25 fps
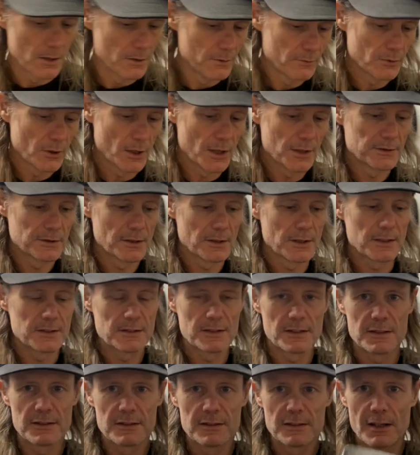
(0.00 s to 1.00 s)
Right, so this
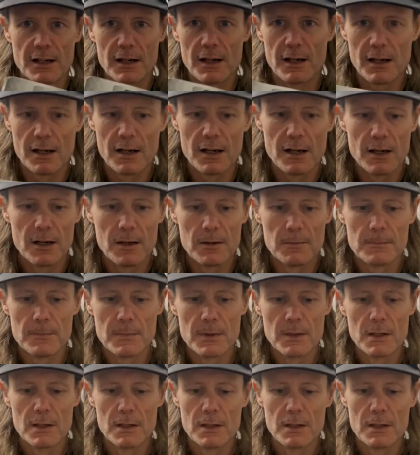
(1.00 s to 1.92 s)
is the